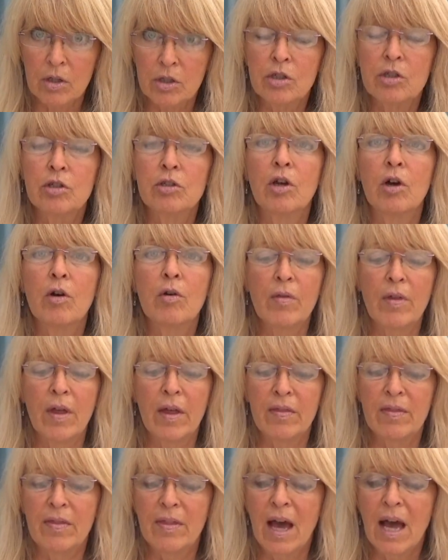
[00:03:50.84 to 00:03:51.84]
So
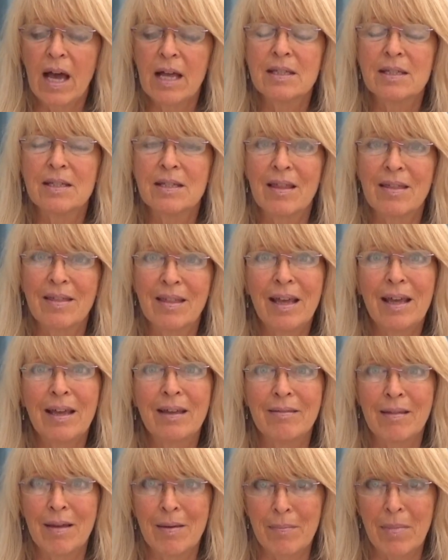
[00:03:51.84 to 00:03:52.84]
that's the
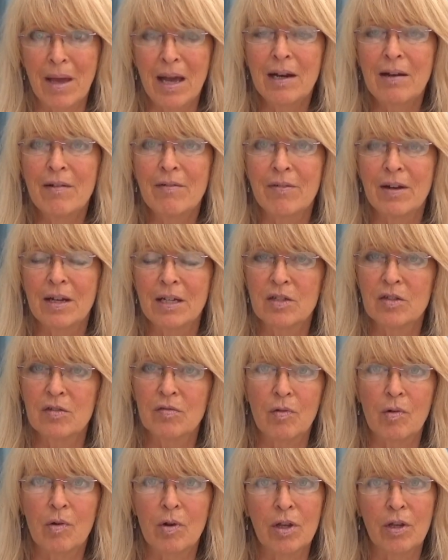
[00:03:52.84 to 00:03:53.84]
thing that manifests
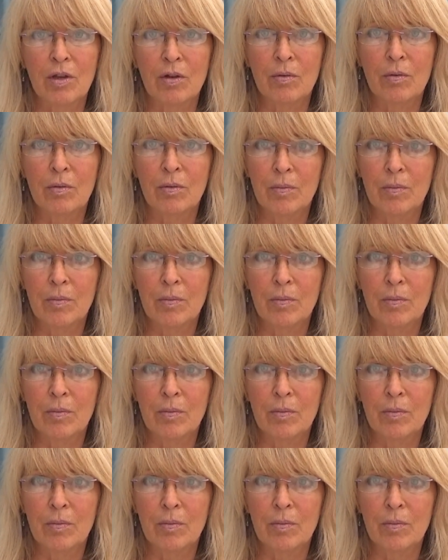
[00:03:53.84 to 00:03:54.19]
for you.